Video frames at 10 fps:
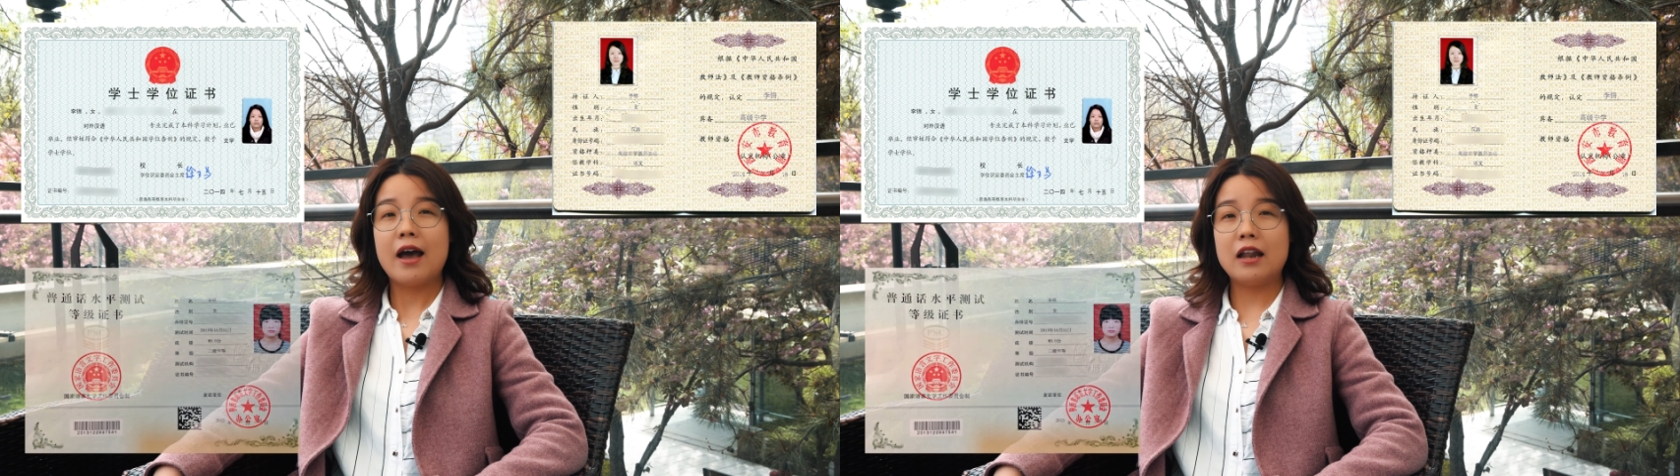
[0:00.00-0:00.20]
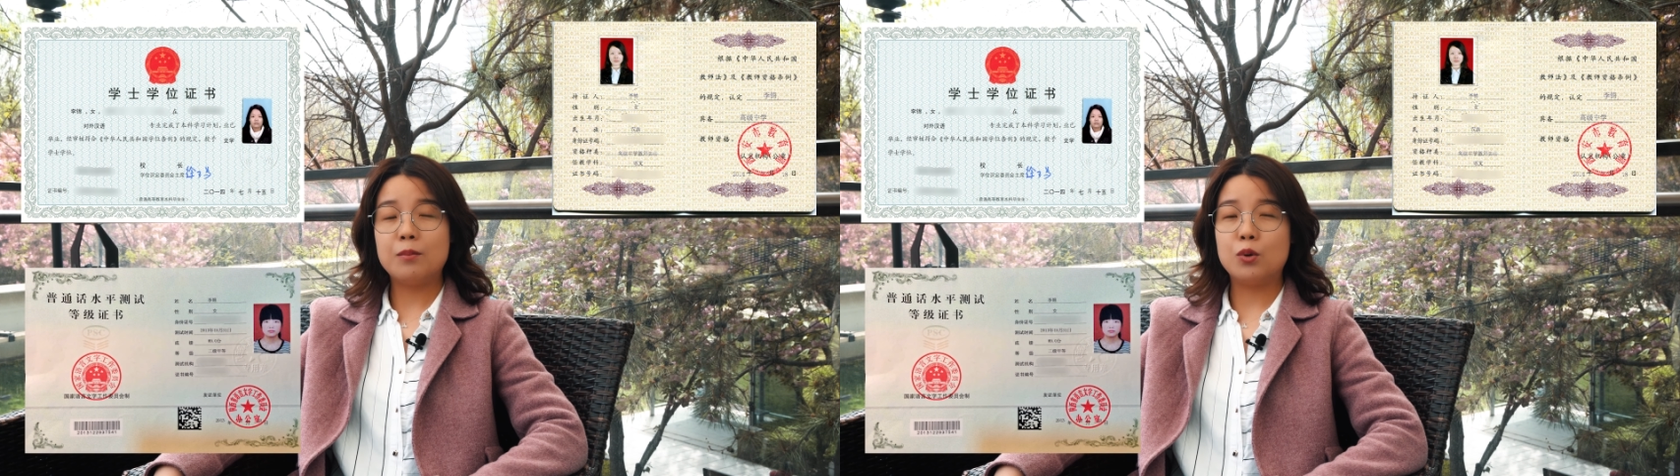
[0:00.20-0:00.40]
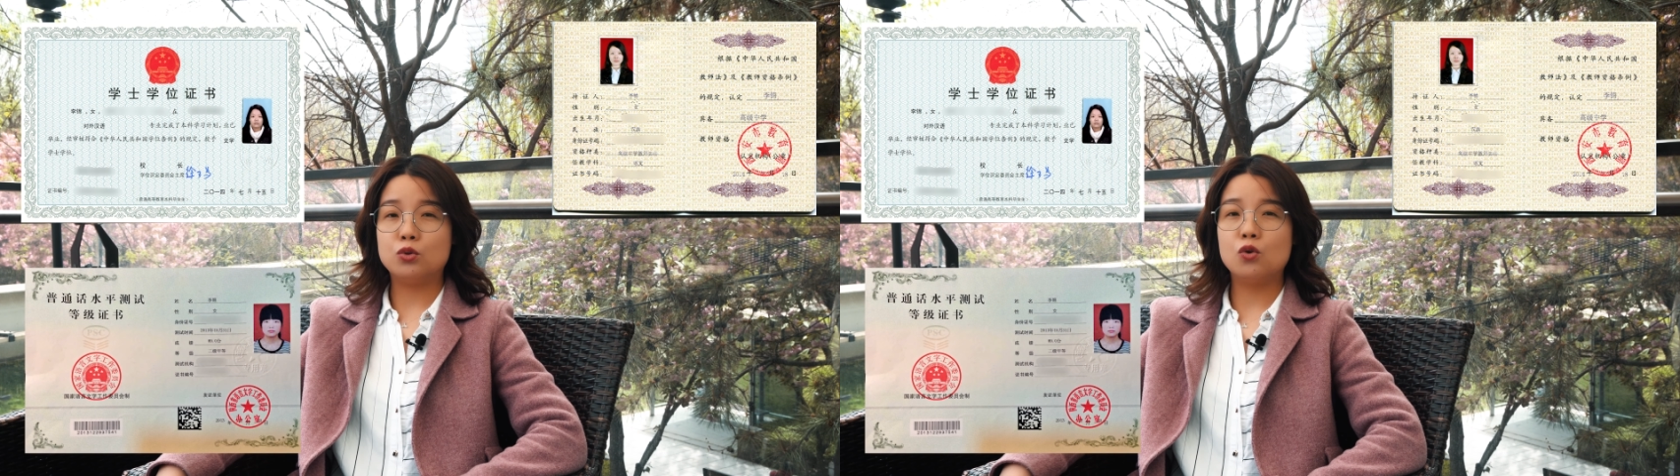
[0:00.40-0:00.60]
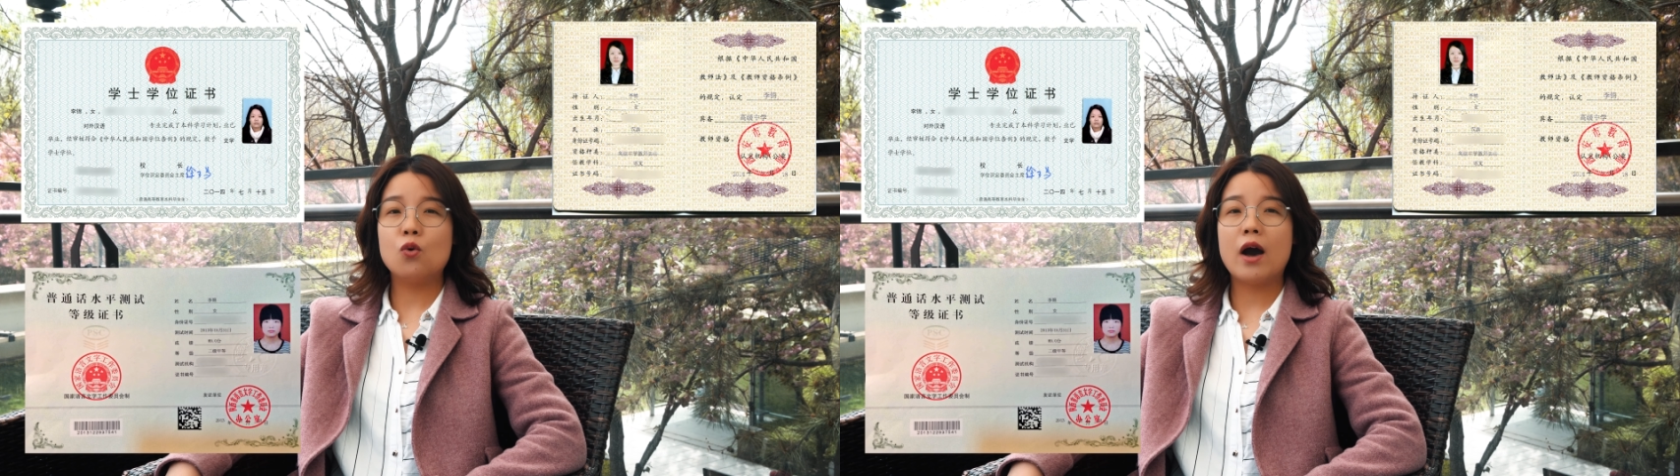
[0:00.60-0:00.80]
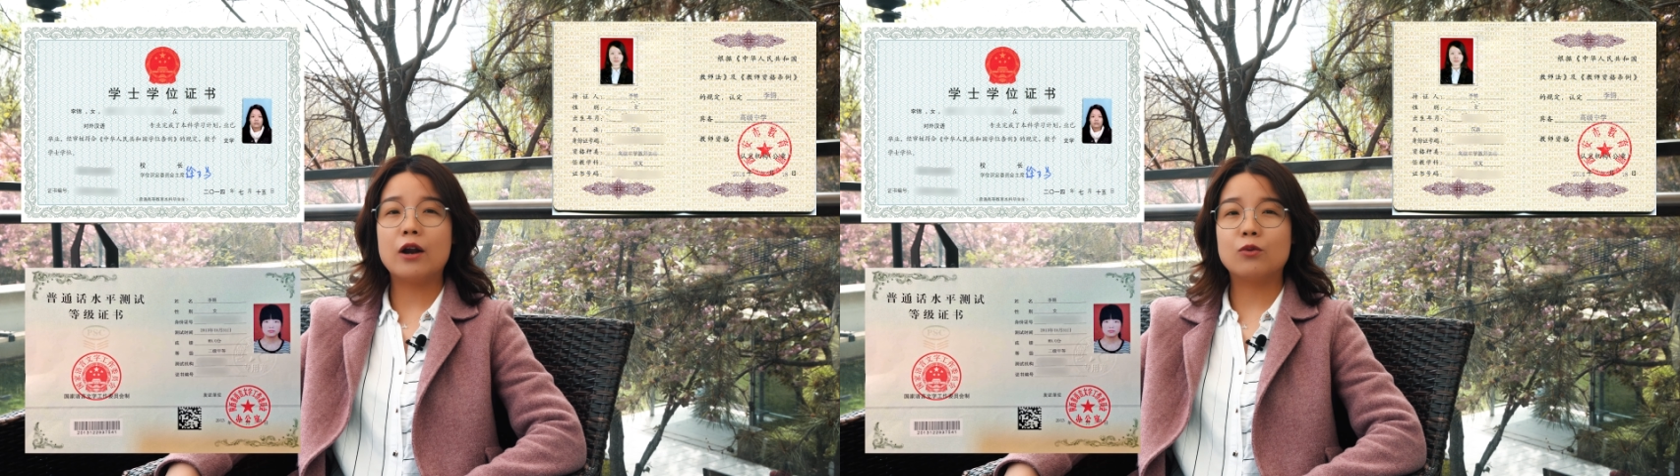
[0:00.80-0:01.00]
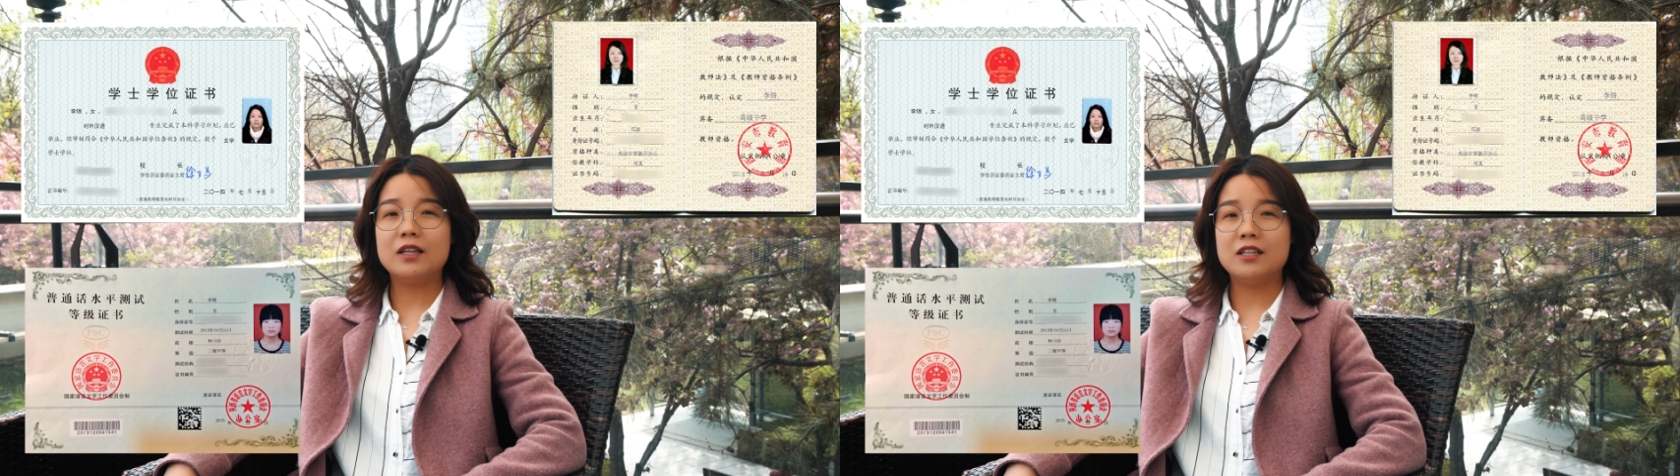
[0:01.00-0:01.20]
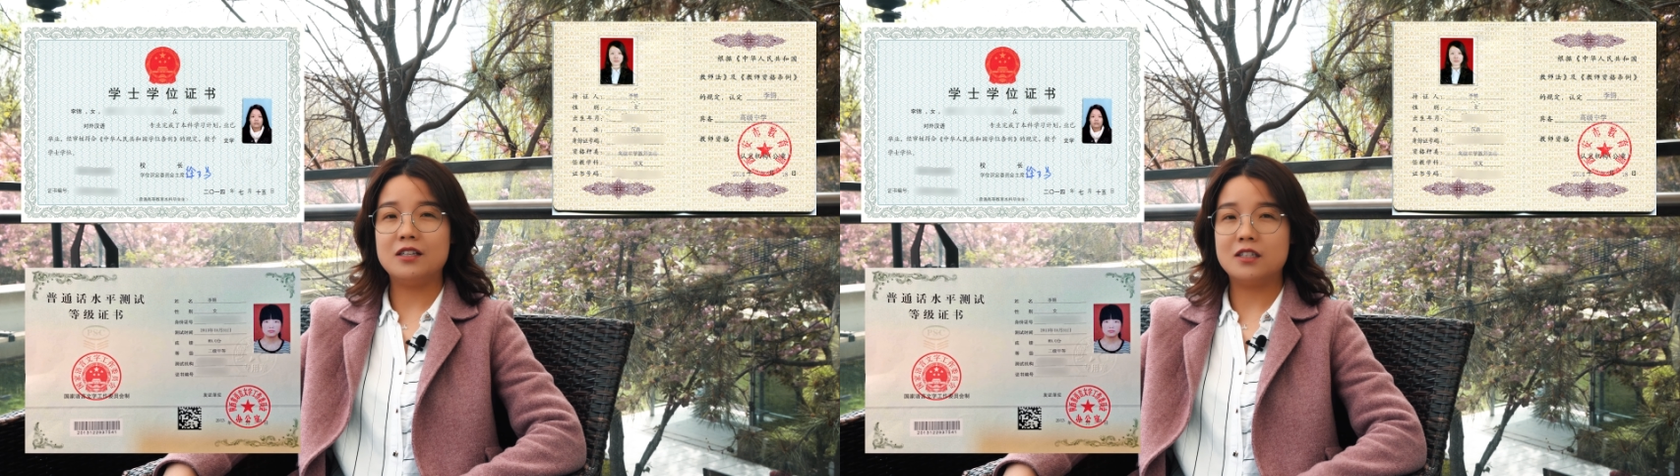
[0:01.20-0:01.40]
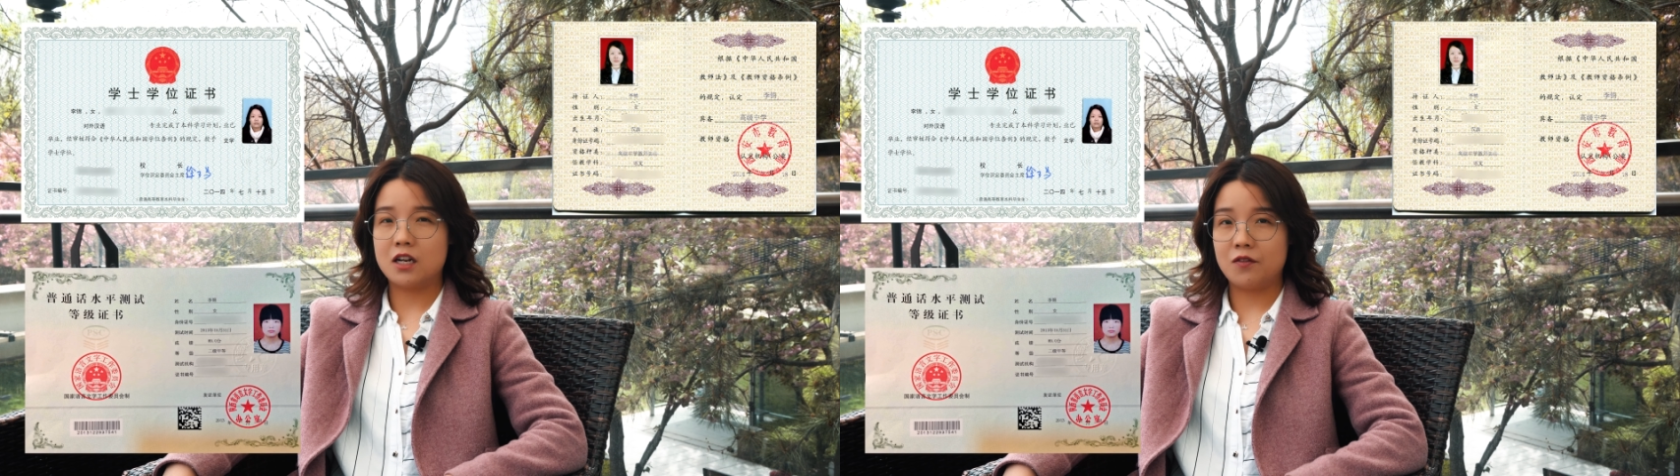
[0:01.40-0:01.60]
and Putonghua
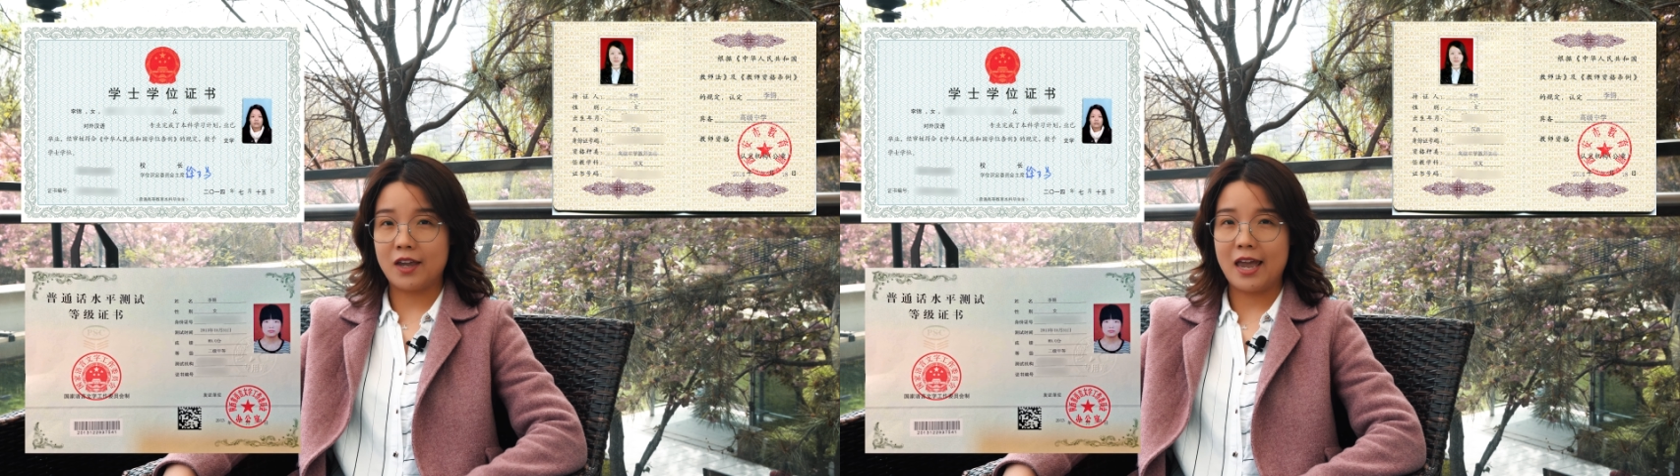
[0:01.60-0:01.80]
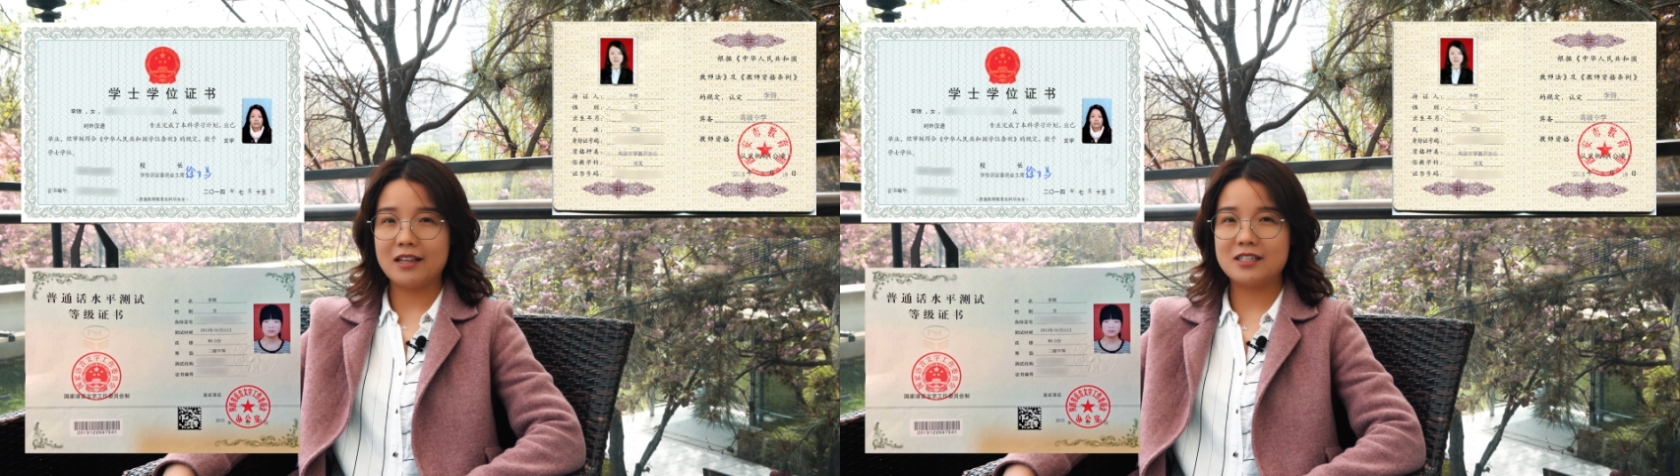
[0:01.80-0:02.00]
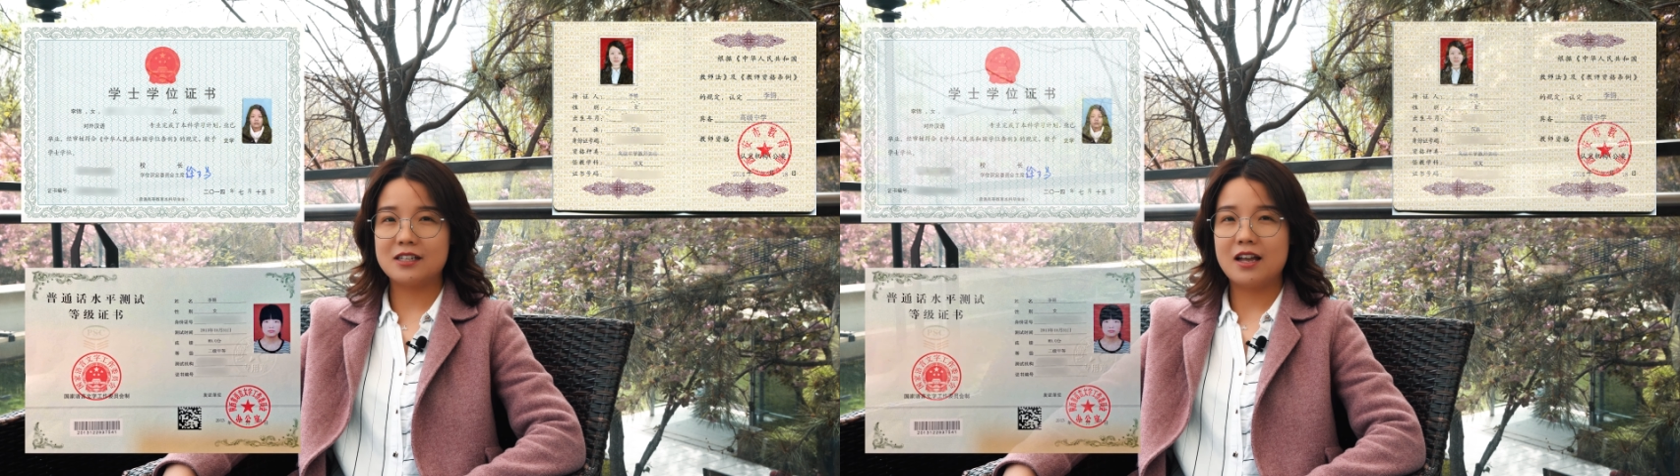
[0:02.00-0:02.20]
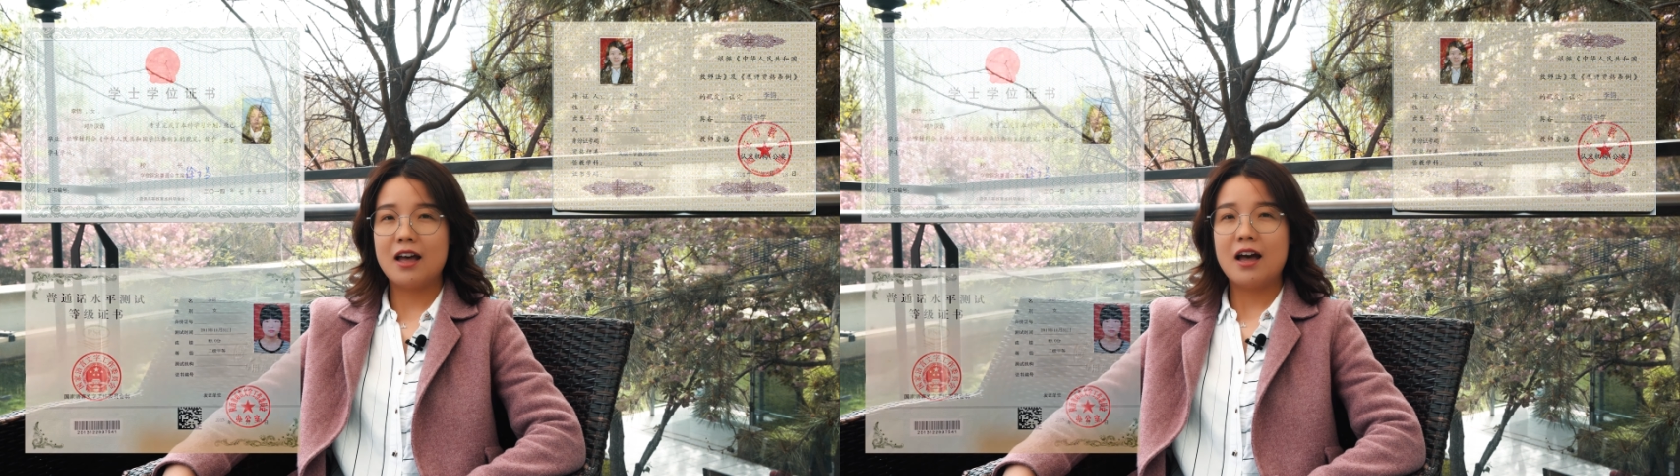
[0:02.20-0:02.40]
rating certificate.